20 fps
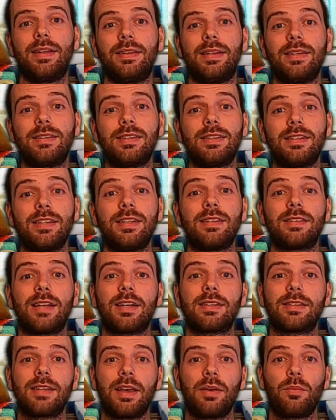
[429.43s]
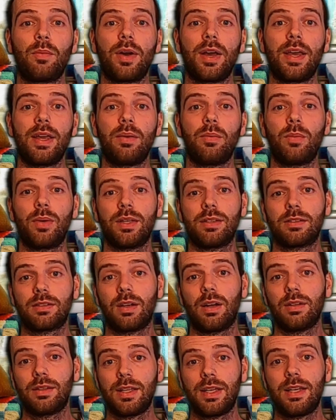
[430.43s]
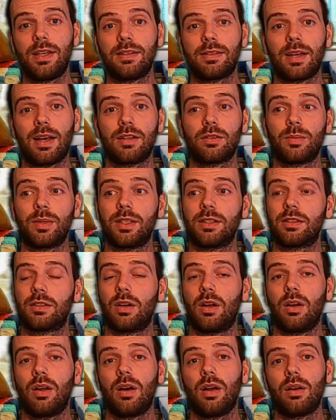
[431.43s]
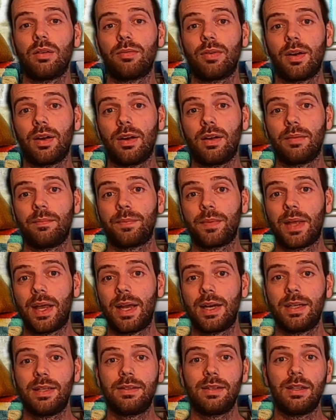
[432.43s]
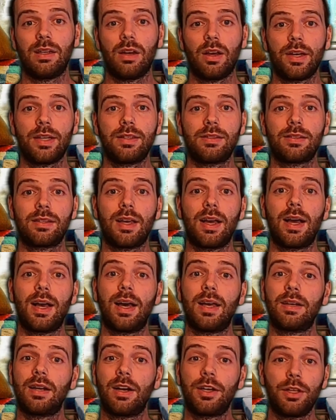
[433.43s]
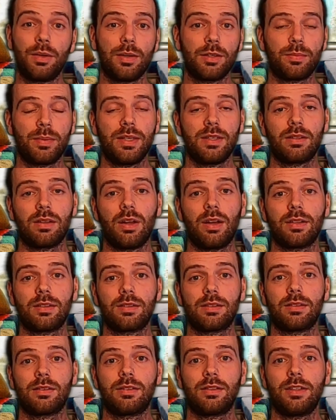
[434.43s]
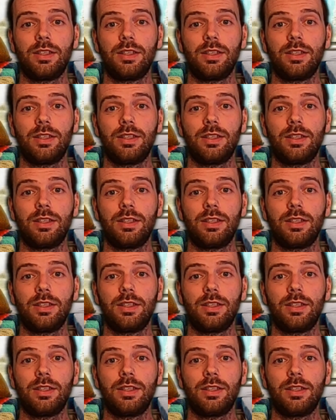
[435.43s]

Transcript: This is the exact same way we install these as we install all of our LED lights and our USB slots.